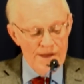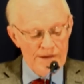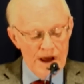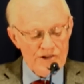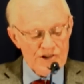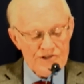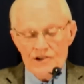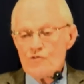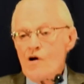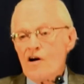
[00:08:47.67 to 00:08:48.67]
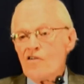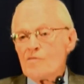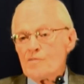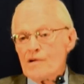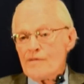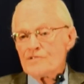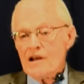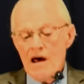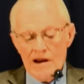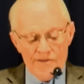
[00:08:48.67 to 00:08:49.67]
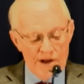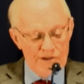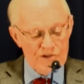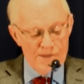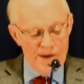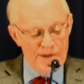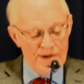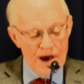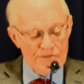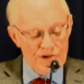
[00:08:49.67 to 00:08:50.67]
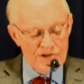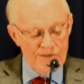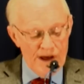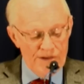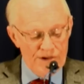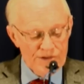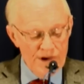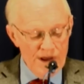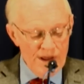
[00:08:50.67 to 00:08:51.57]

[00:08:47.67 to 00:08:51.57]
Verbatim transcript: not just the 12, but perhaps a lot of others, maybe hundreds of others,